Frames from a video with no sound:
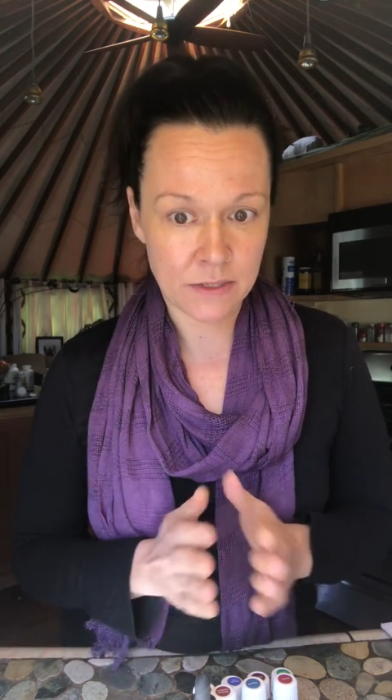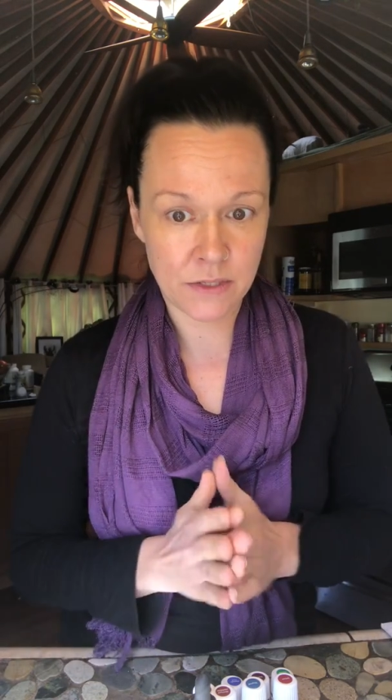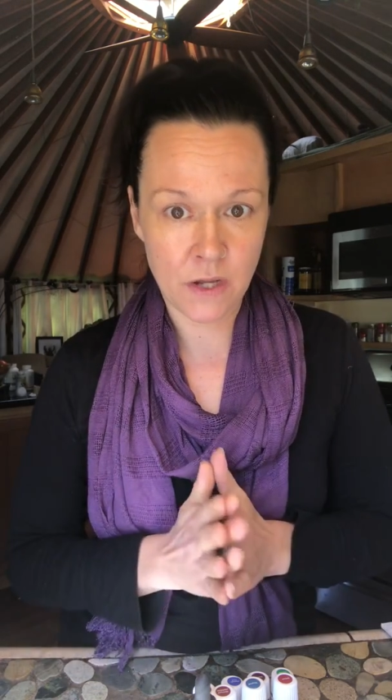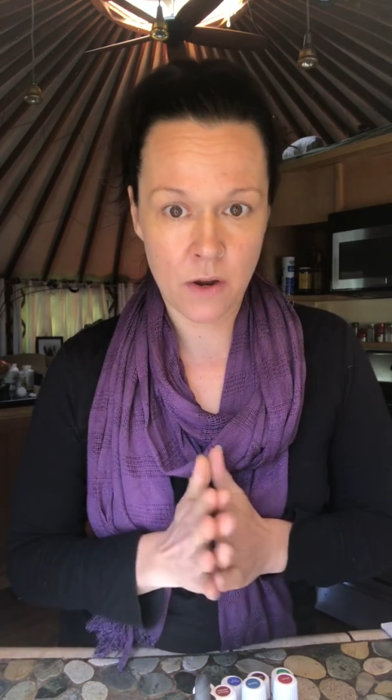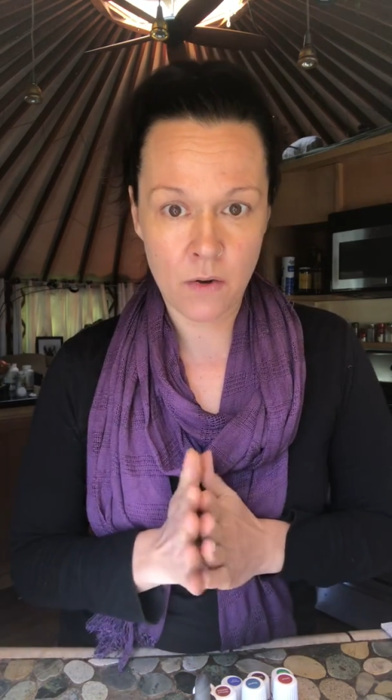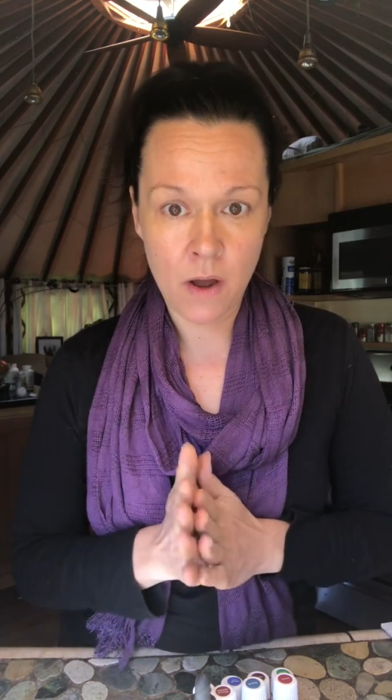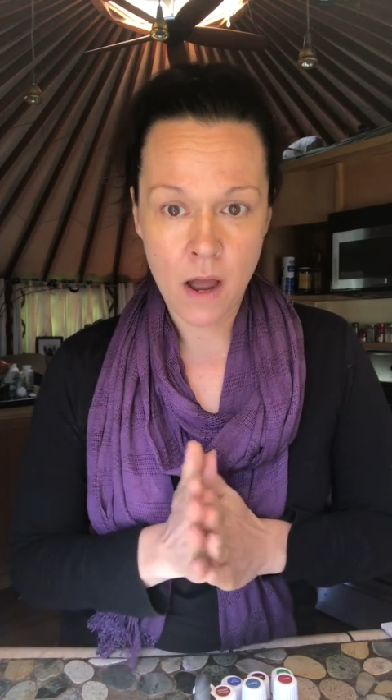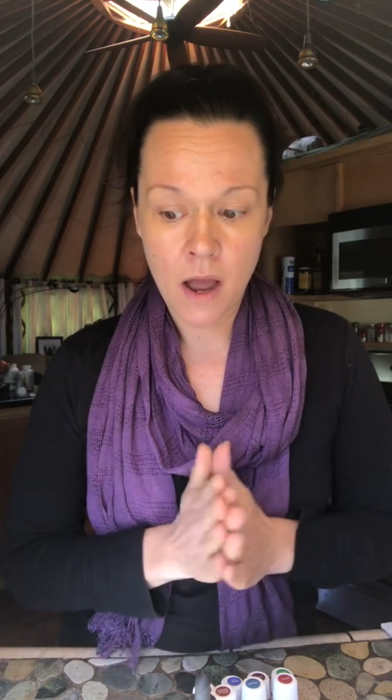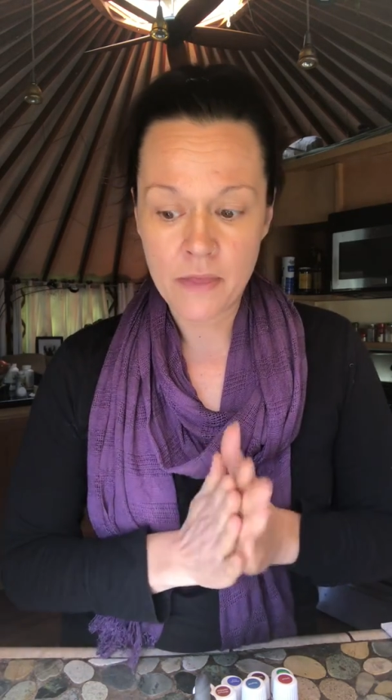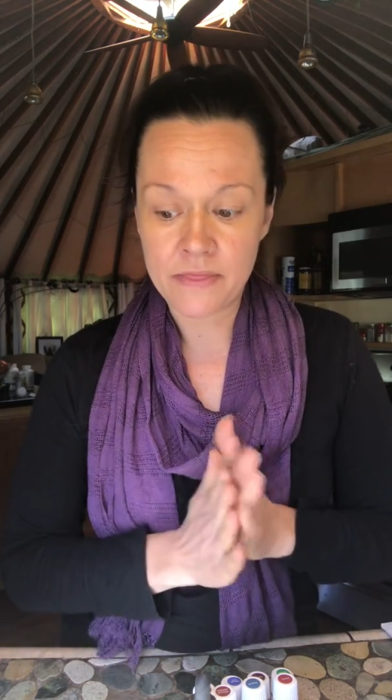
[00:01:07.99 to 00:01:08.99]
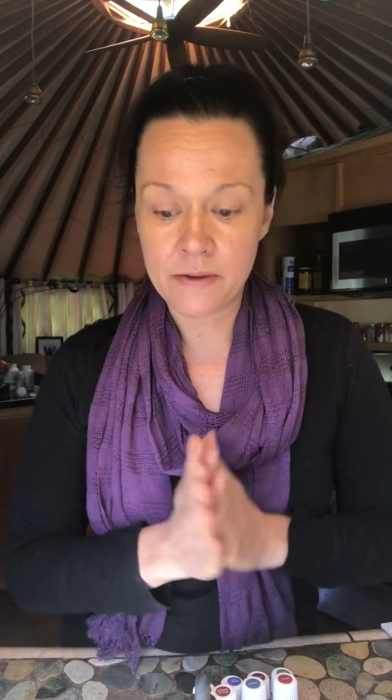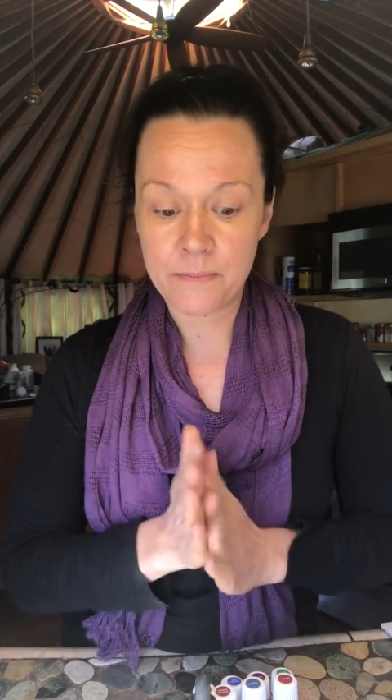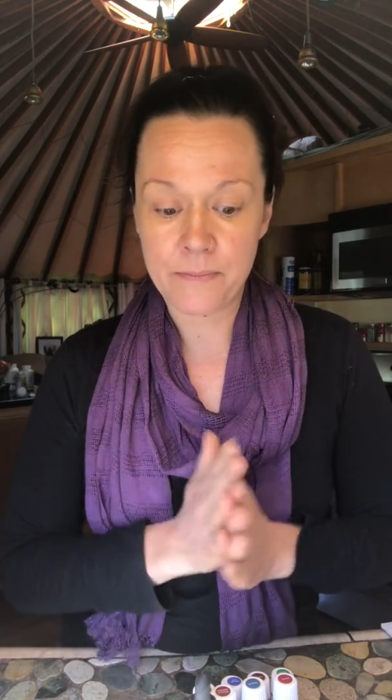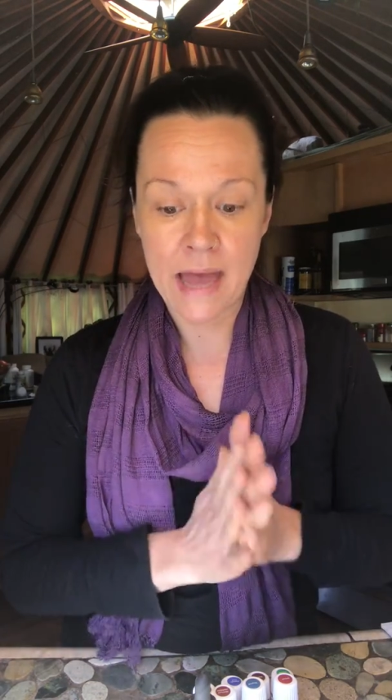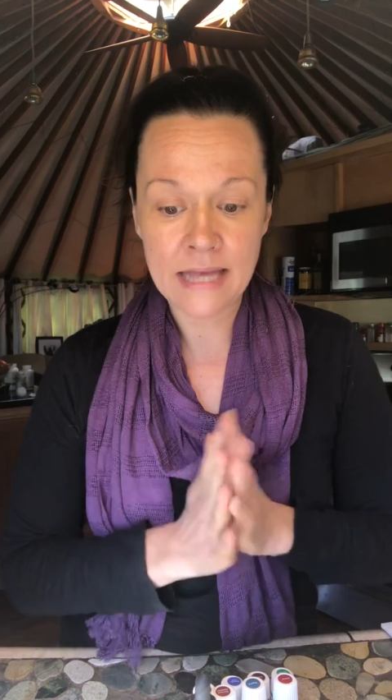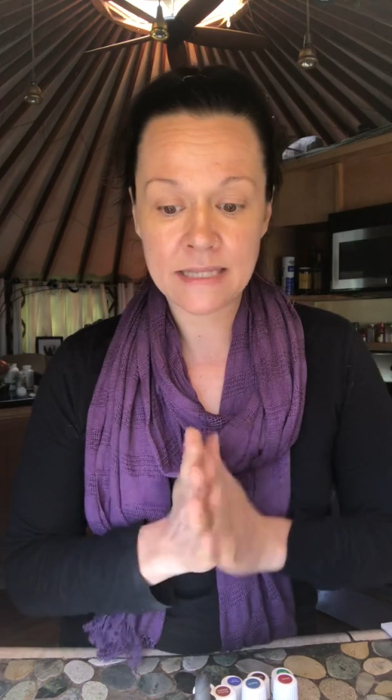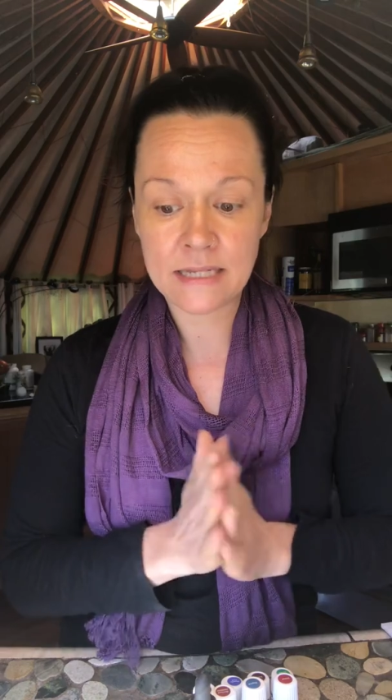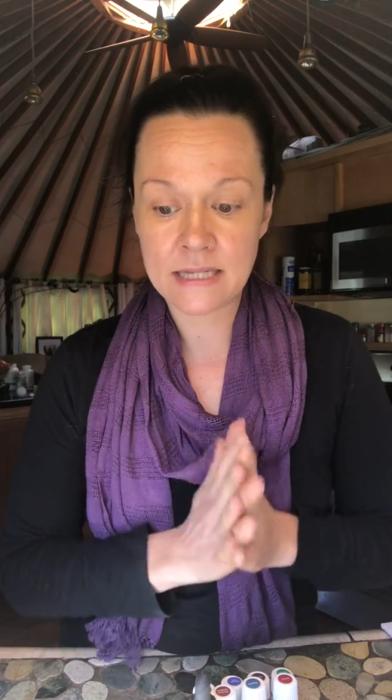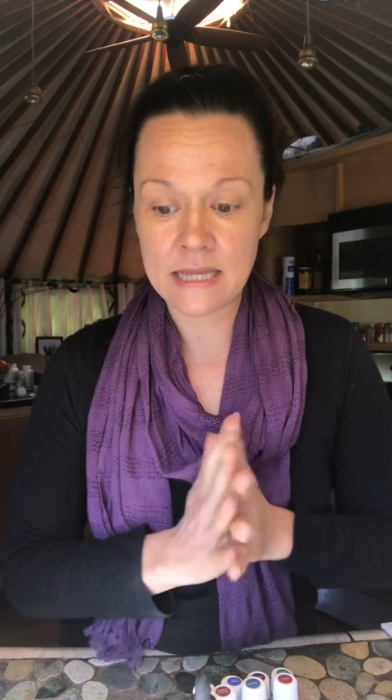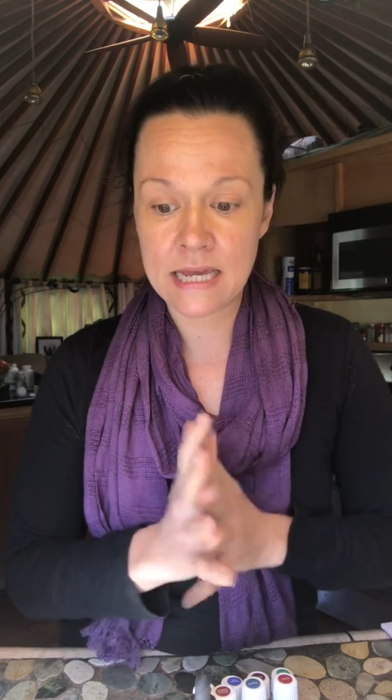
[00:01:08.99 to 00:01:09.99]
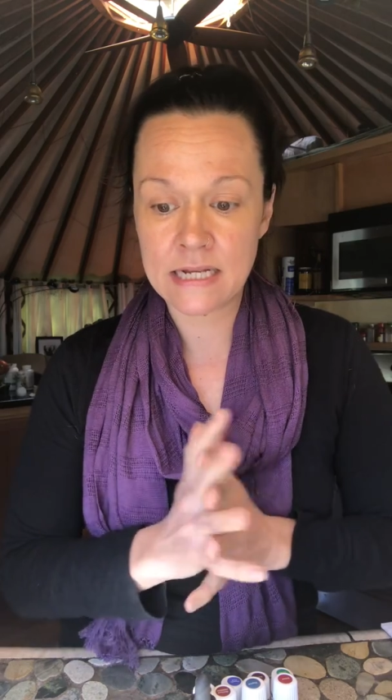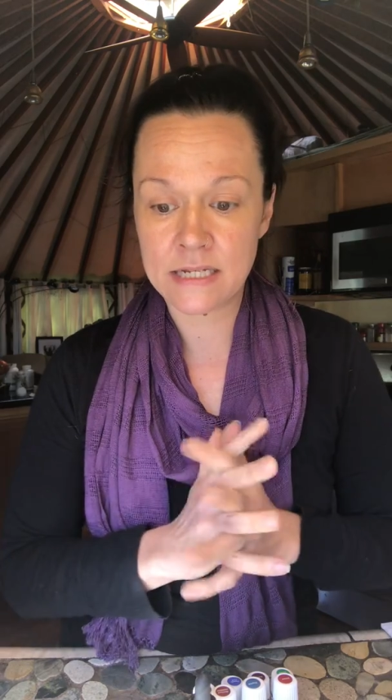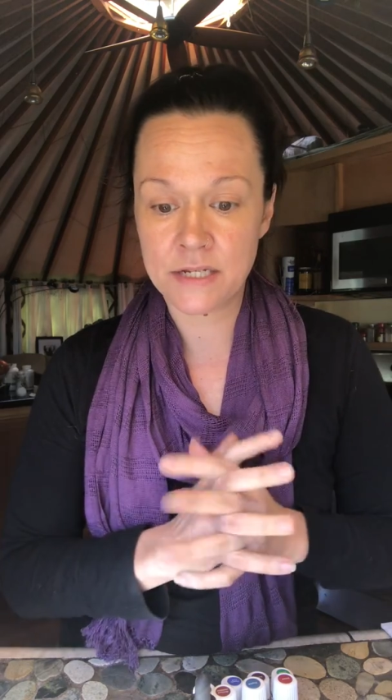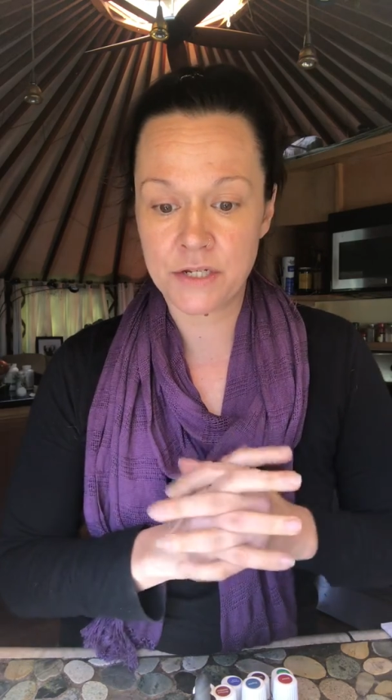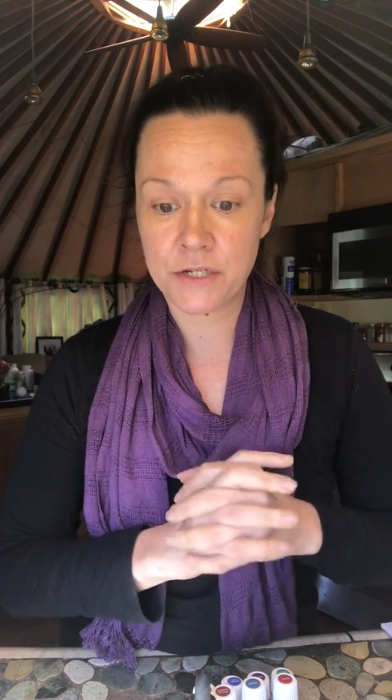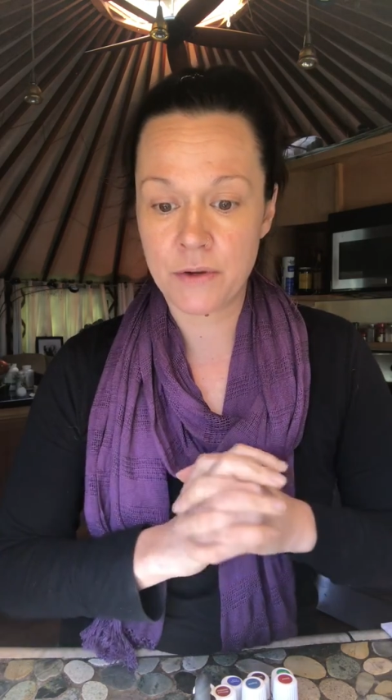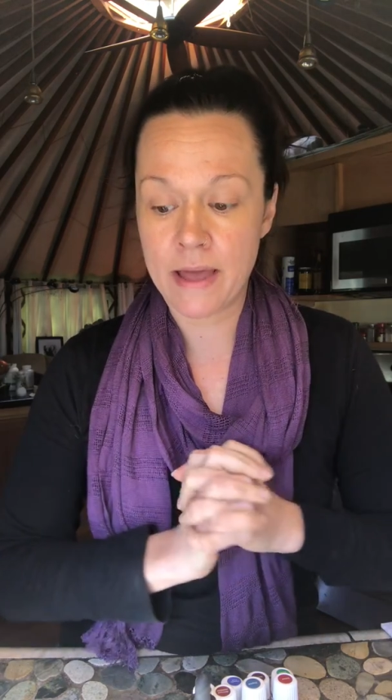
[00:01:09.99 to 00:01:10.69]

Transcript: So the best thing to do,